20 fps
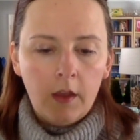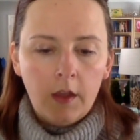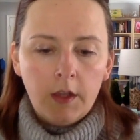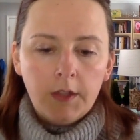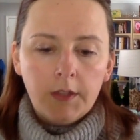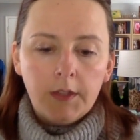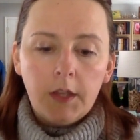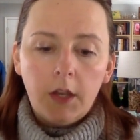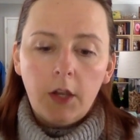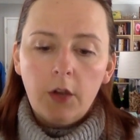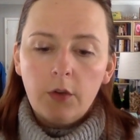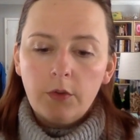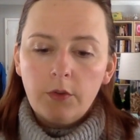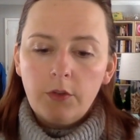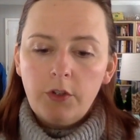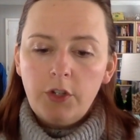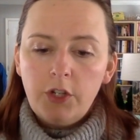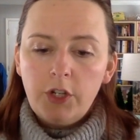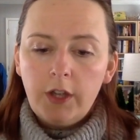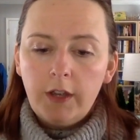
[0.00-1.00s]
So
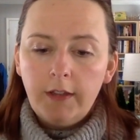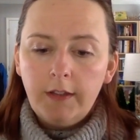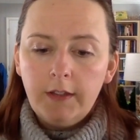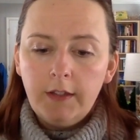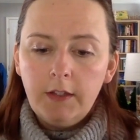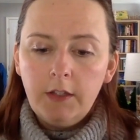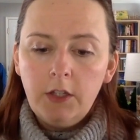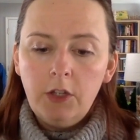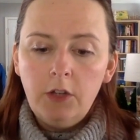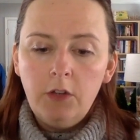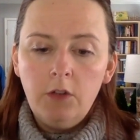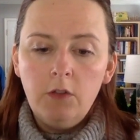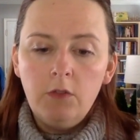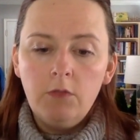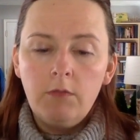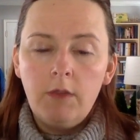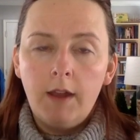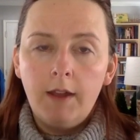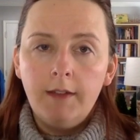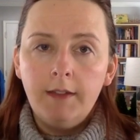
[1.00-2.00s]
just to
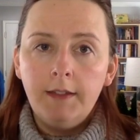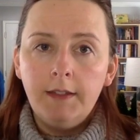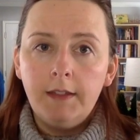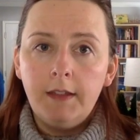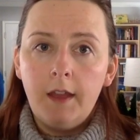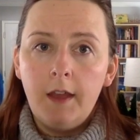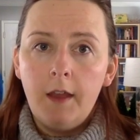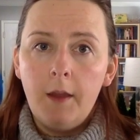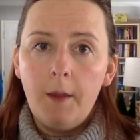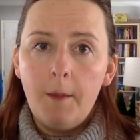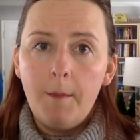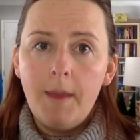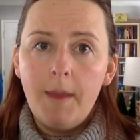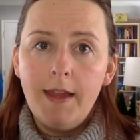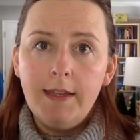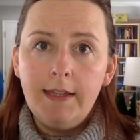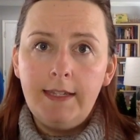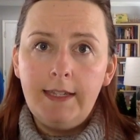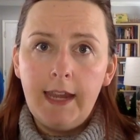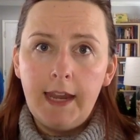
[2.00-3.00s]
run some
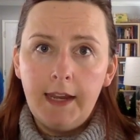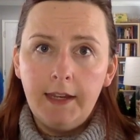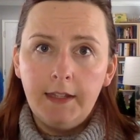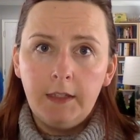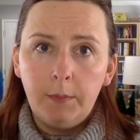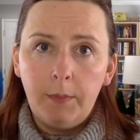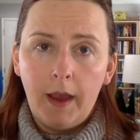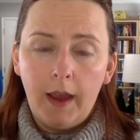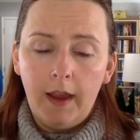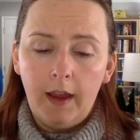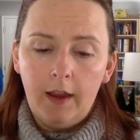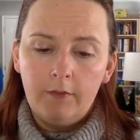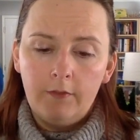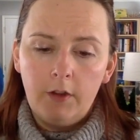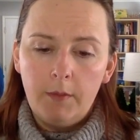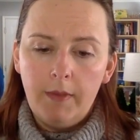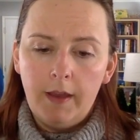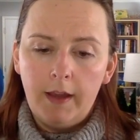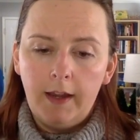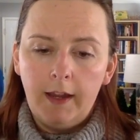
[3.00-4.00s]
dates by
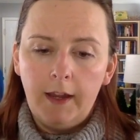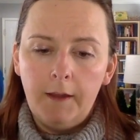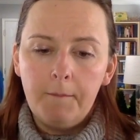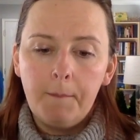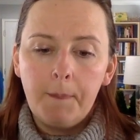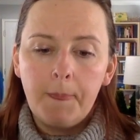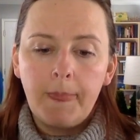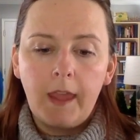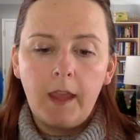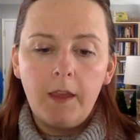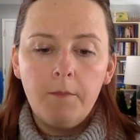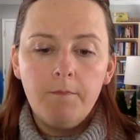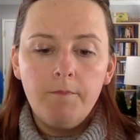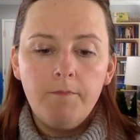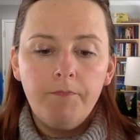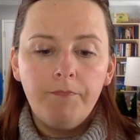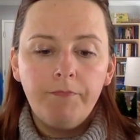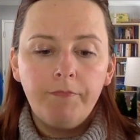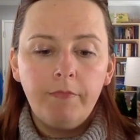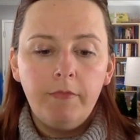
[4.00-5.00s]
everybody.
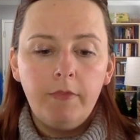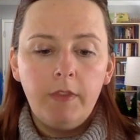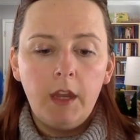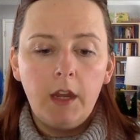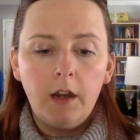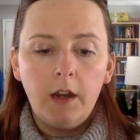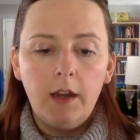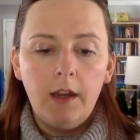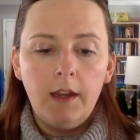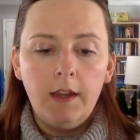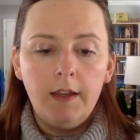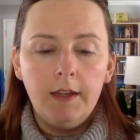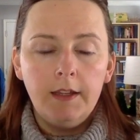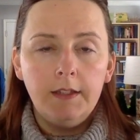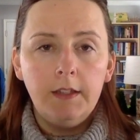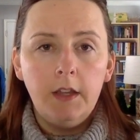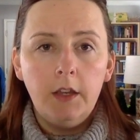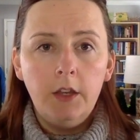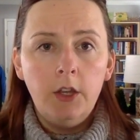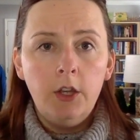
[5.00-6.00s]
There
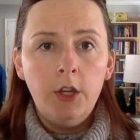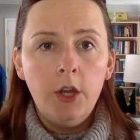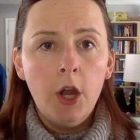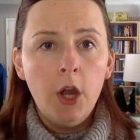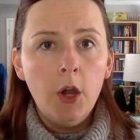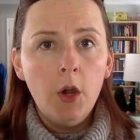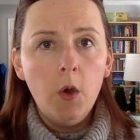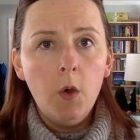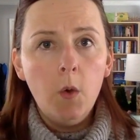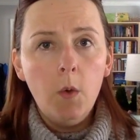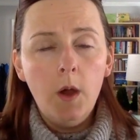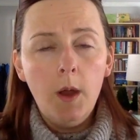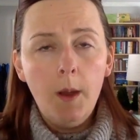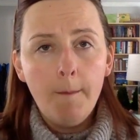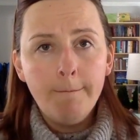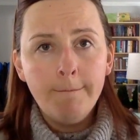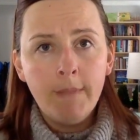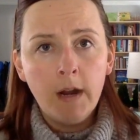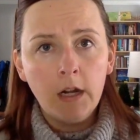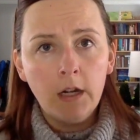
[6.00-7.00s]
is no
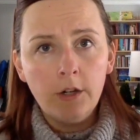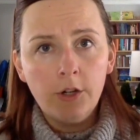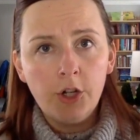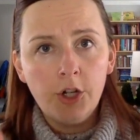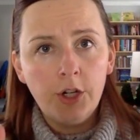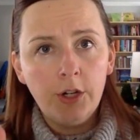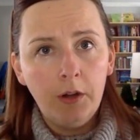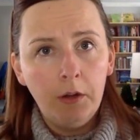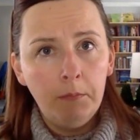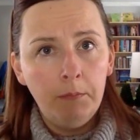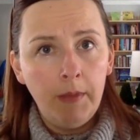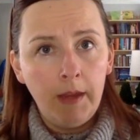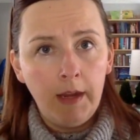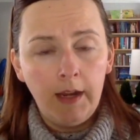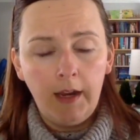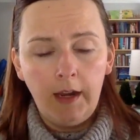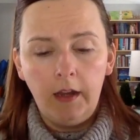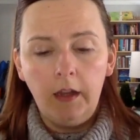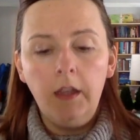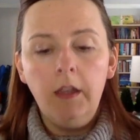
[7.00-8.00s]
March
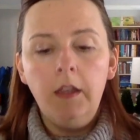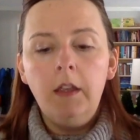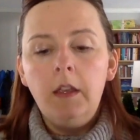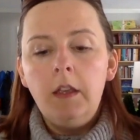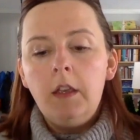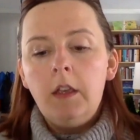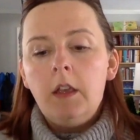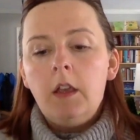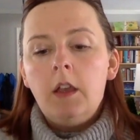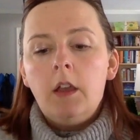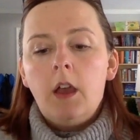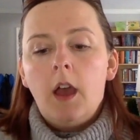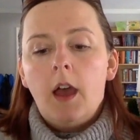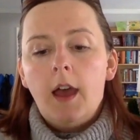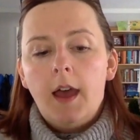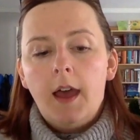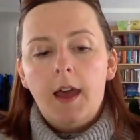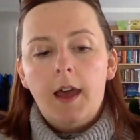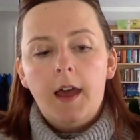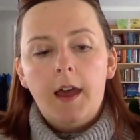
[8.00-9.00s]
meeting.
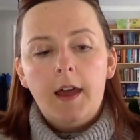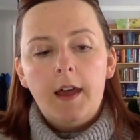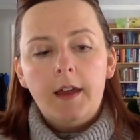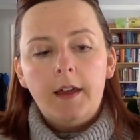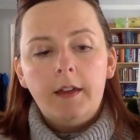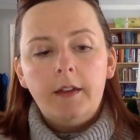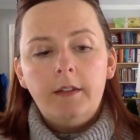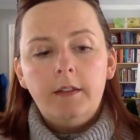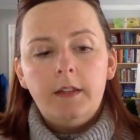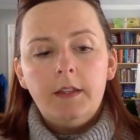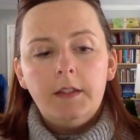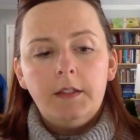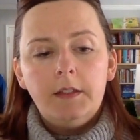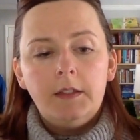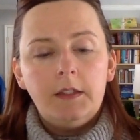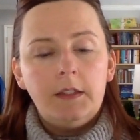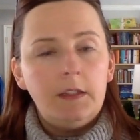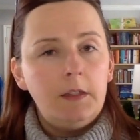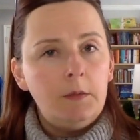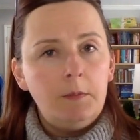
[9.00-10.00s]

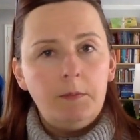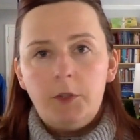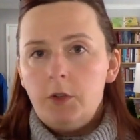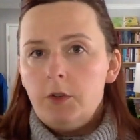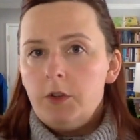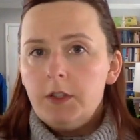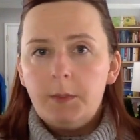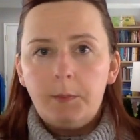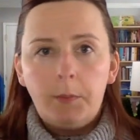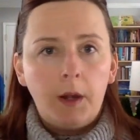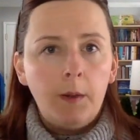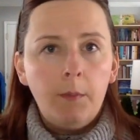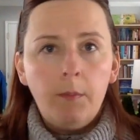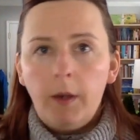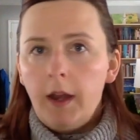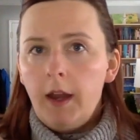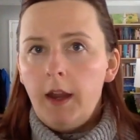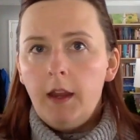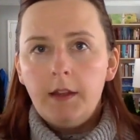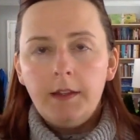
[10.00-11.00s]
This is due to spring
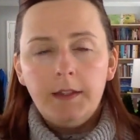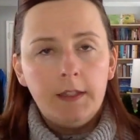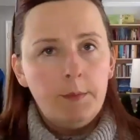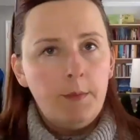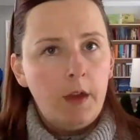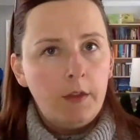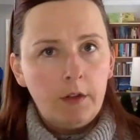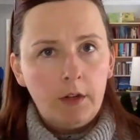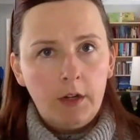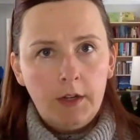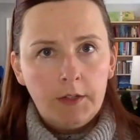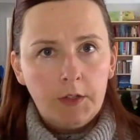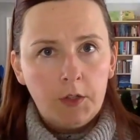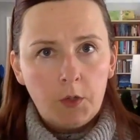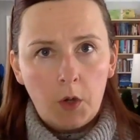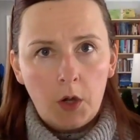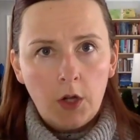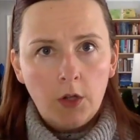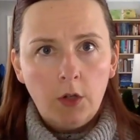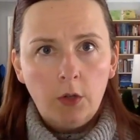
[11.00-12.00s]
break and some other
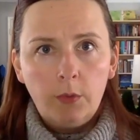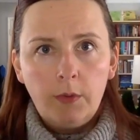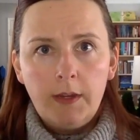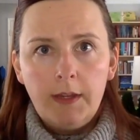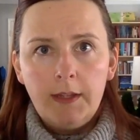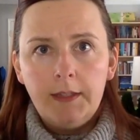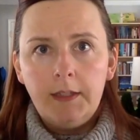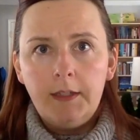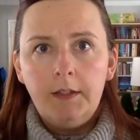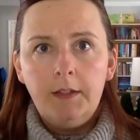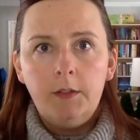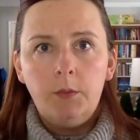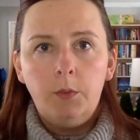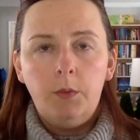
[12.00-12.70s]
historical reasons.